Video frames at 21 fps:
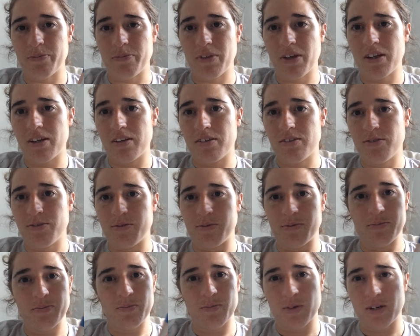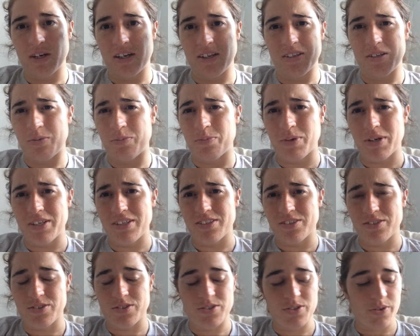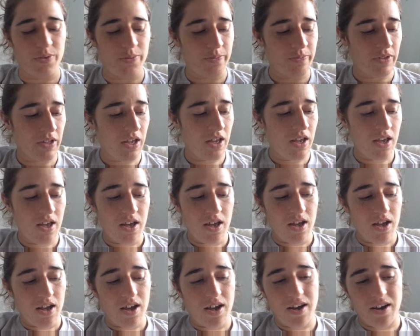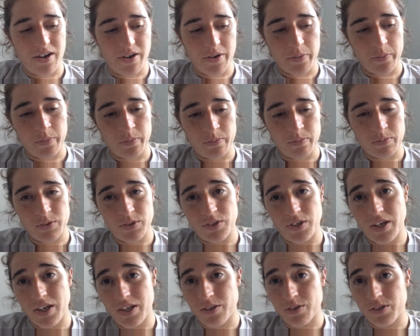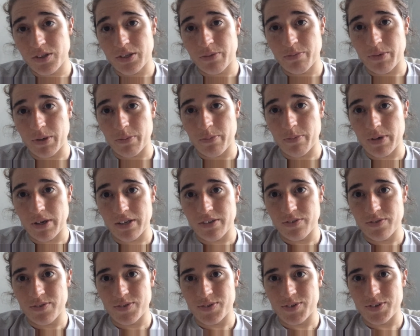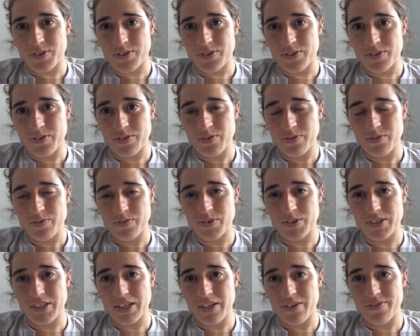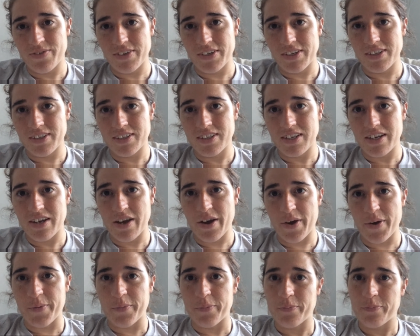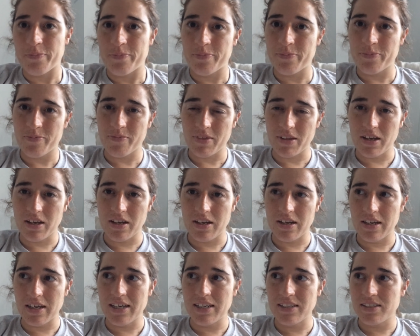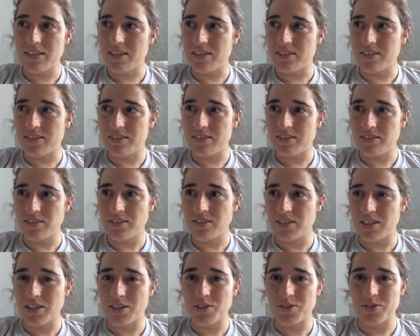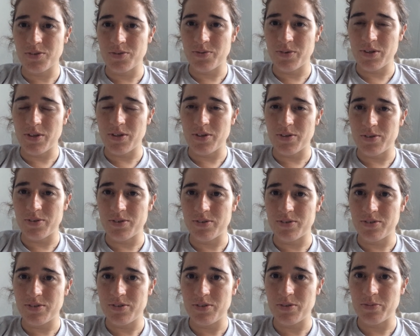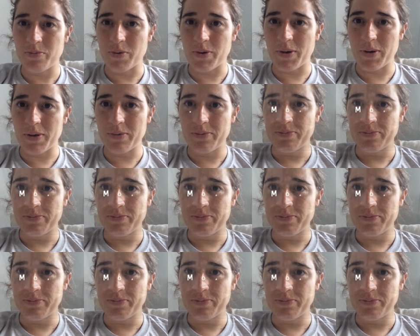get to 100 pages or so. So yeah, those are my plans for the evening. I guess I'll check with you tomorrow.